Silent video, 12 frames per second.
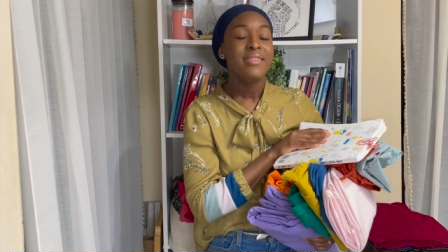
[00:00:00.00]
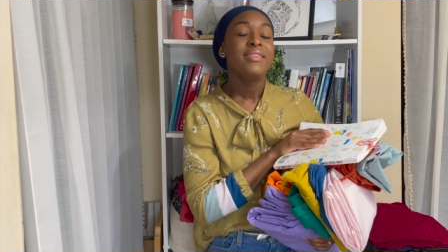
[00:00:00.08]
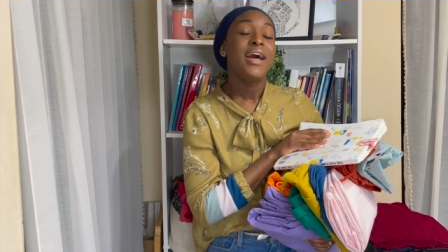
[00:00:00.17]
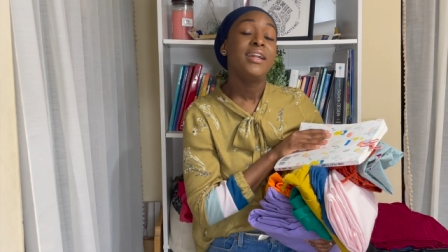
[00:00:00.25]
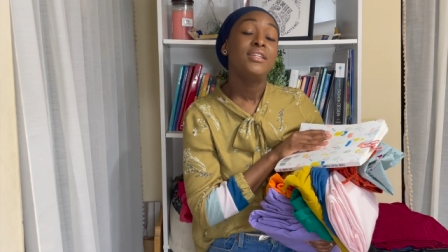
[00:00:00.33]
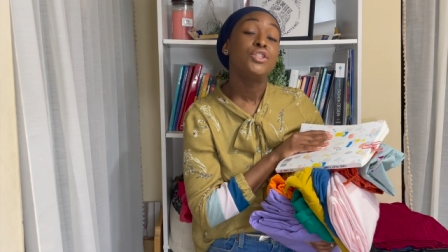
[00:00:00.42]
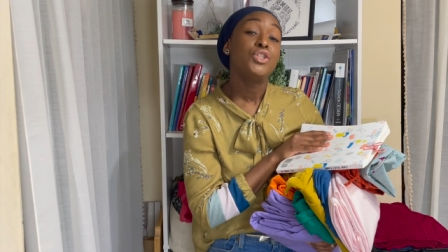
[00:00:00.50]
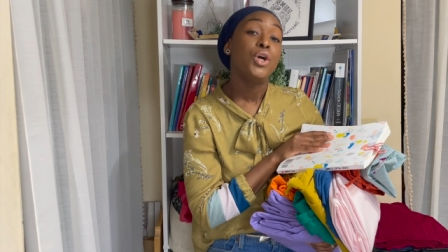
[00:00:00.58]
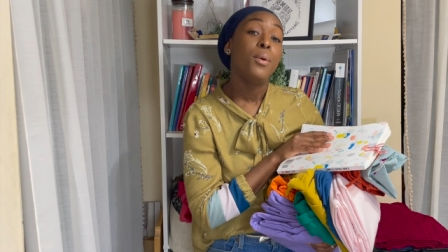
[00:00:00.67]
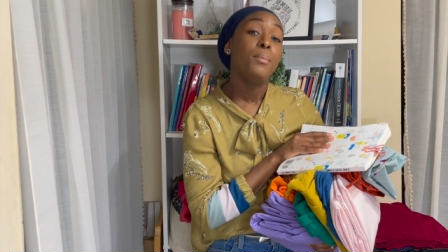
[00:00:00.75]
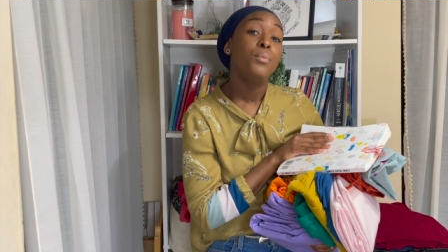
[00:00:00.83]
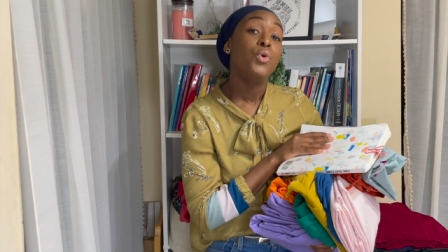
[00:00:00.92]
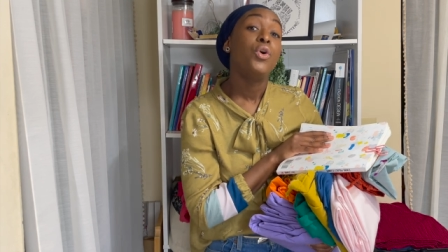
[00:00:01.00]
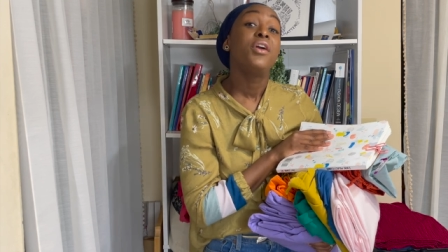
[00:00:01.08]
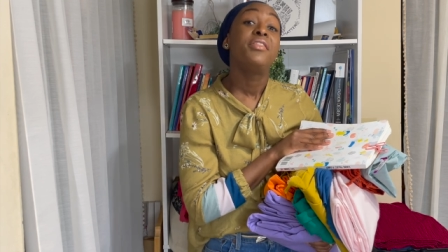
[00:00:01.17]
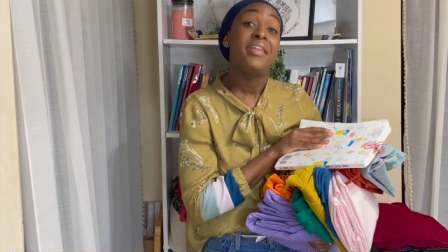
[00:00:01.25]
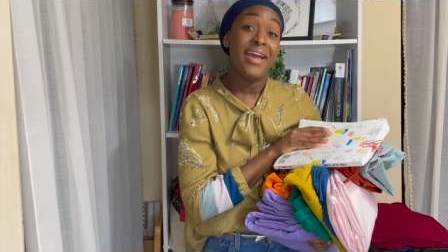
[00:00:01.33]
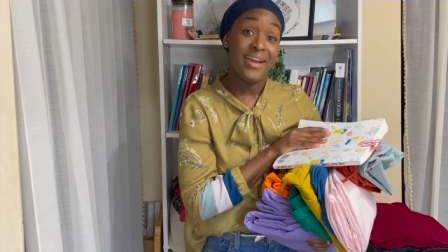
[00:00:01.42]
that is more
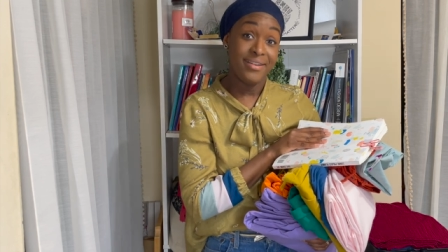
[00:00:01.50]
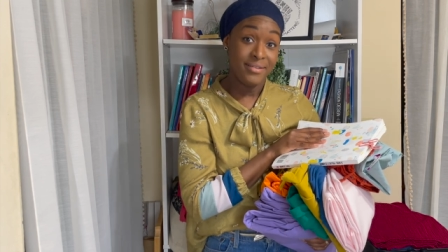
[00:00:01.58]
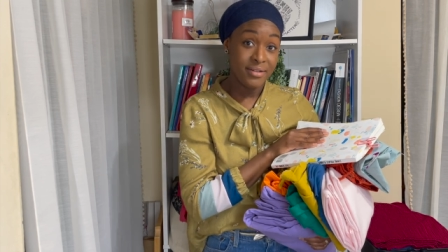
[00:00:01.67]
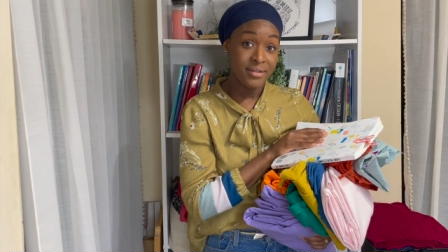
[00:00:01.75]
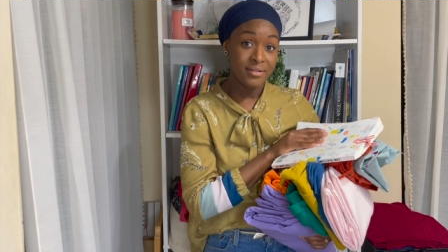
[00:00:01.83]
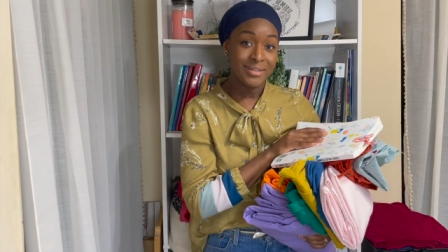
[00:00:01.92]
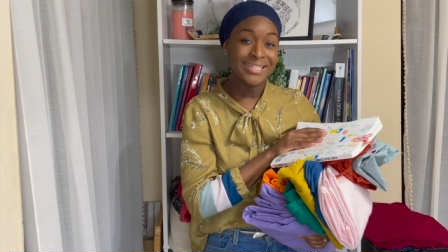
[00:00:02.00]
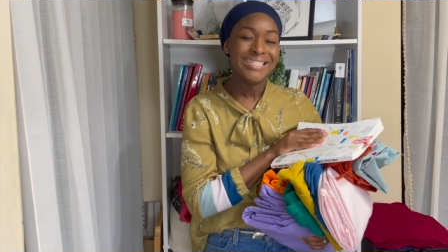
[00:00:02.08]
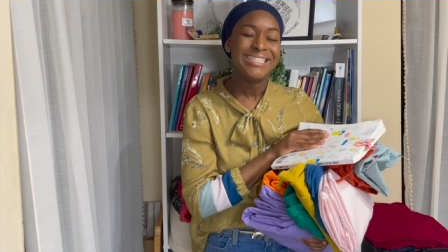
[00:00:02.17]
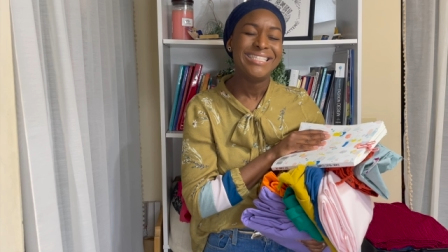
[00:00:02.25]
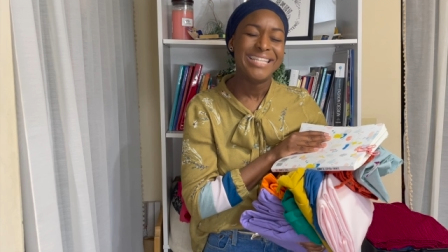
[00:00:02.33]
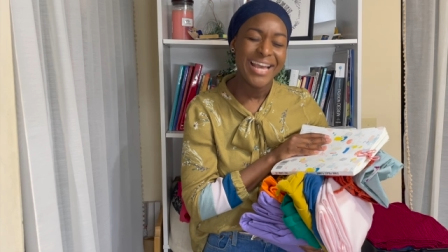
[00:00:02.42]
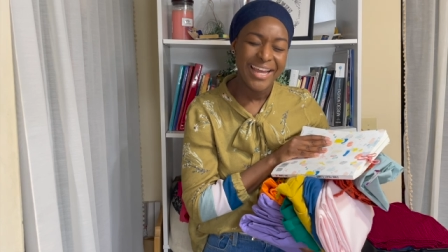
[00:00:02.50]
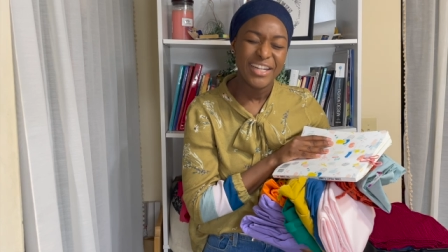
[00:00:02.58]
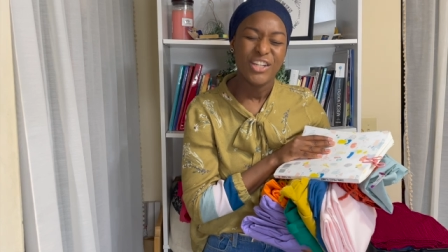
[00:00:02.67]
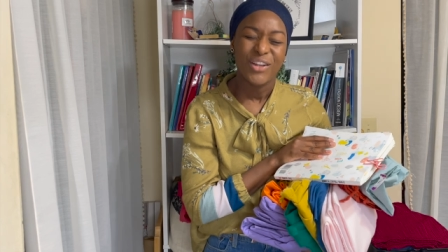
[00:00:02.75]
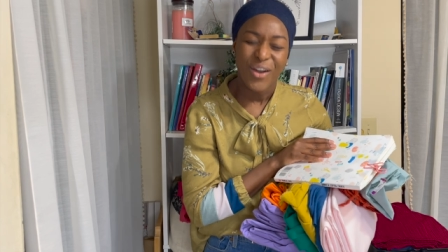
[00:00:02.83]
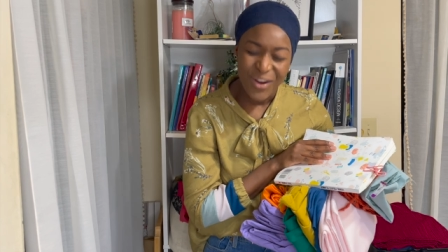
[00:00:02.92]
than 10
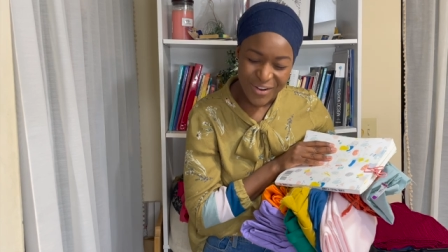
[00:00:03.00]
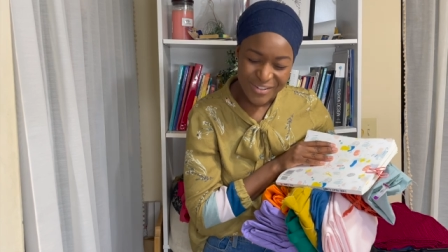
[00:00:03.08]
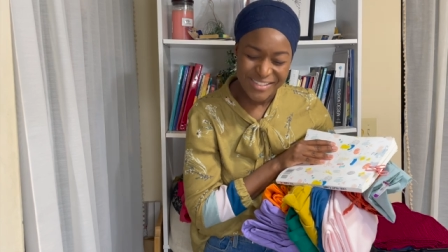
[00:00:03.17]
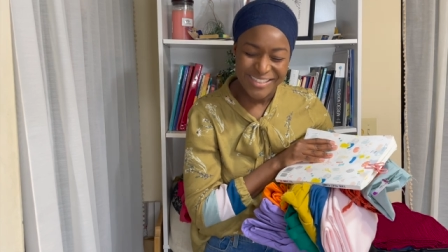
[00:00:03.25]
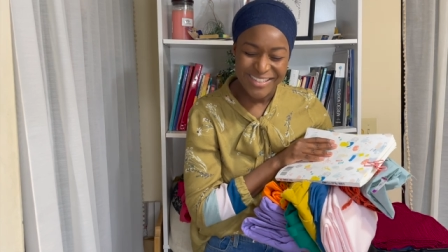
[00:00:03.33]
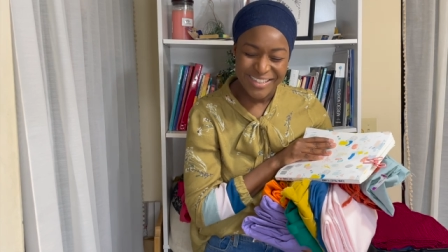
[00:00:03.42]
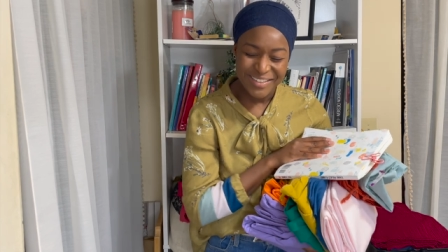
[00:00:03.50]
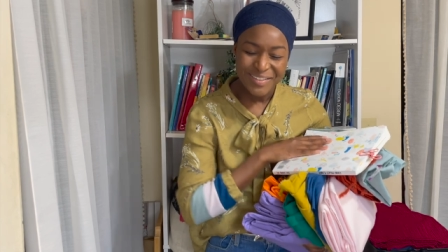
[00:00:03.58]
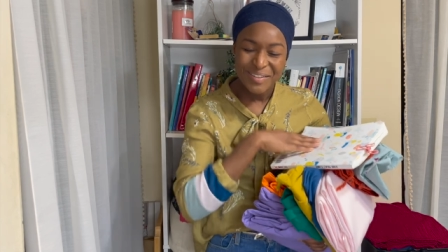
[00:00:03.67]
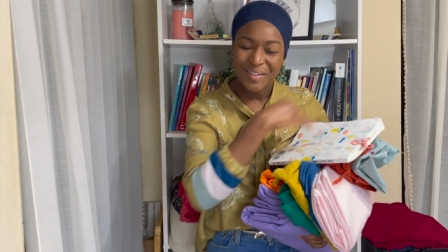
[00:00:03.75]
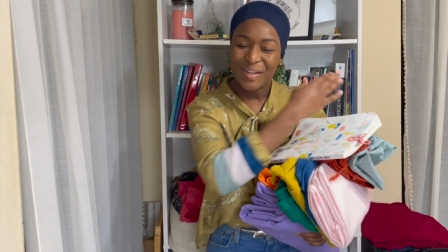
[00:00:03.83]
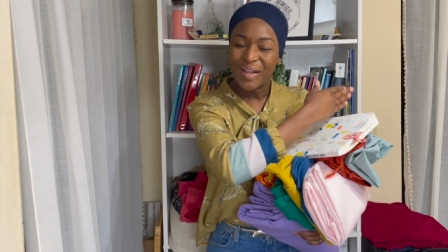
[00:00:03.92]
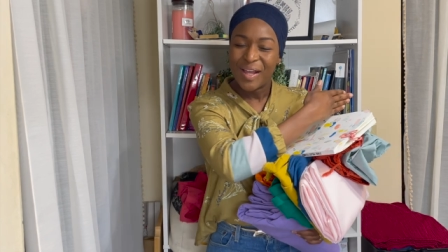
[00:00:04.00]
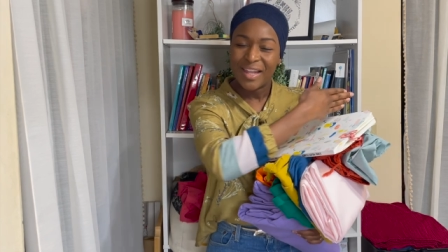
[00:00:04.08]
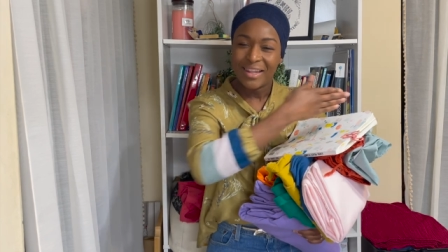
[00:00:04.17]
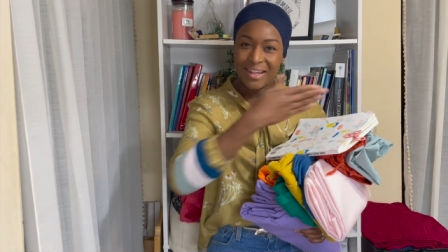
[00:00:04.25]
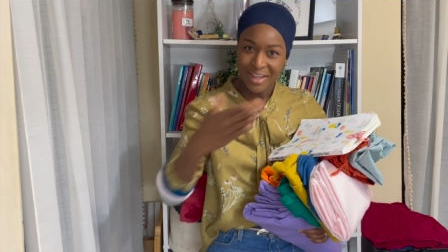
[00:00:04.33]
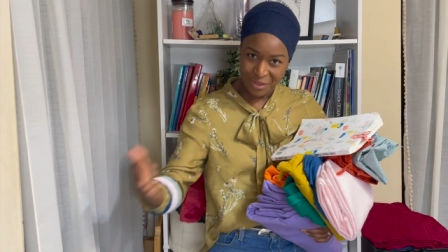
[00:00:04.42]
yards
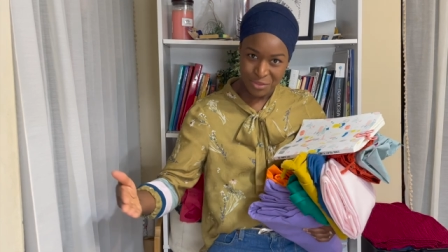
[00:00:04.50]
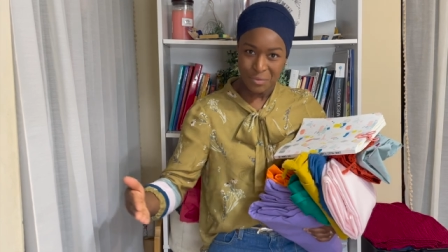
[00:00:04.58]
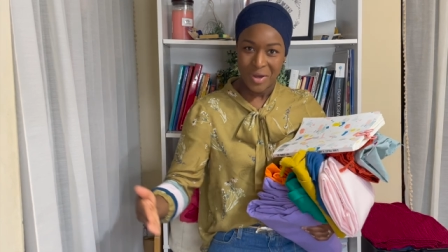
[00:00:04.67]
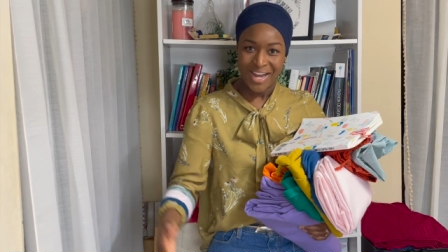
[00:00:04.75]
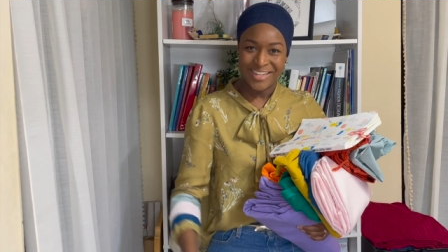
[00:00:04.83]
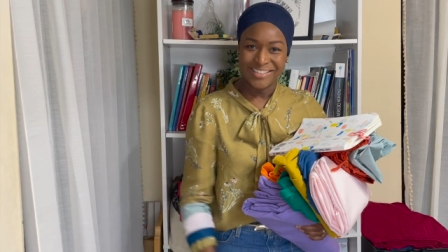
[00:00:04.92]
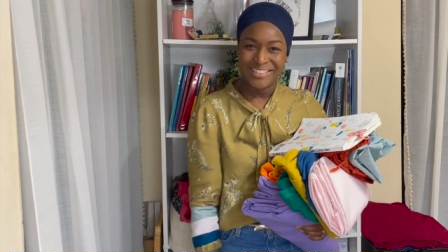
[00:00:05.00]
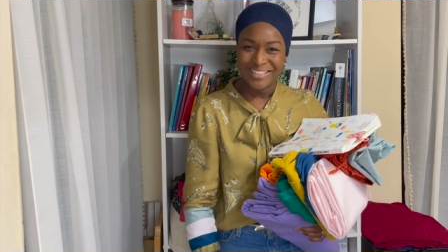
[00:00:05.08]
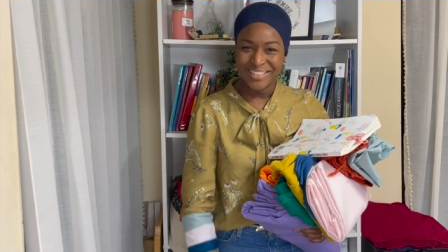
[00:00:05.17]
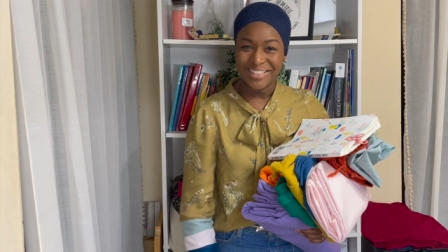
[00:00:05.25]
lengthwise